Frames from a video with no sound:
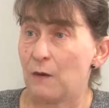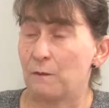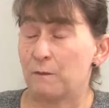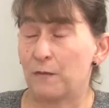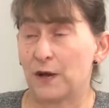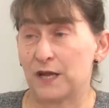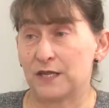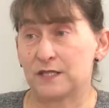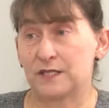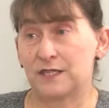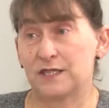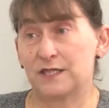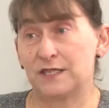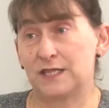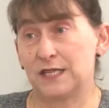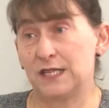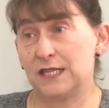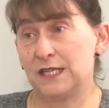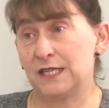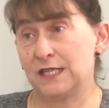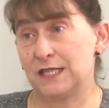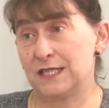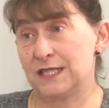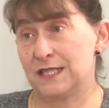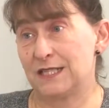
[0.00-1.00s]
but to
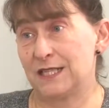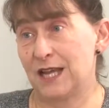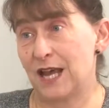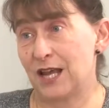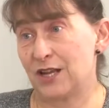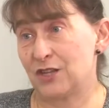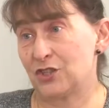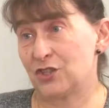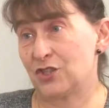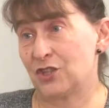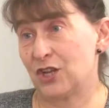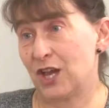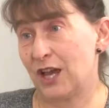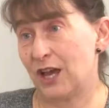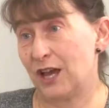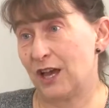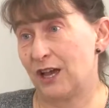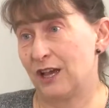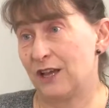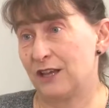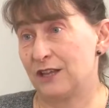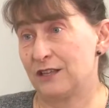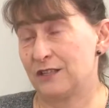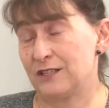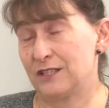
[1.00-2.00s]
see such
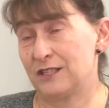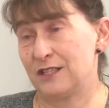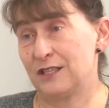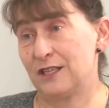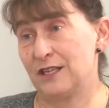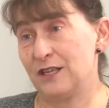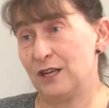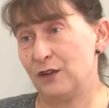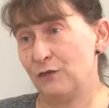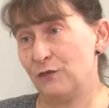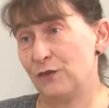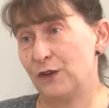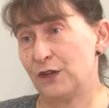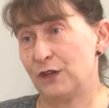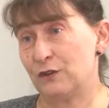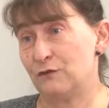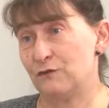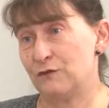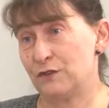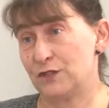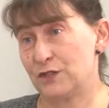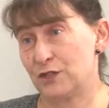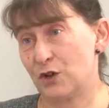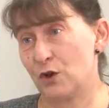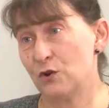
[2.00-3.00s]
a significant
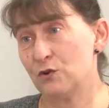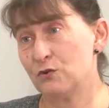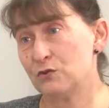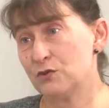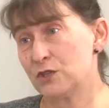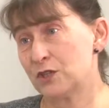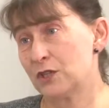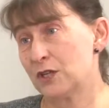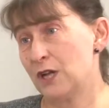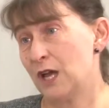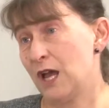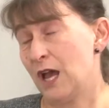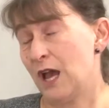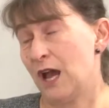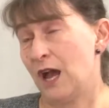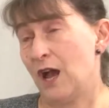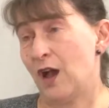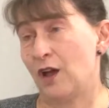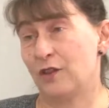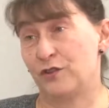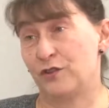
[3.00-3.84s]
result, a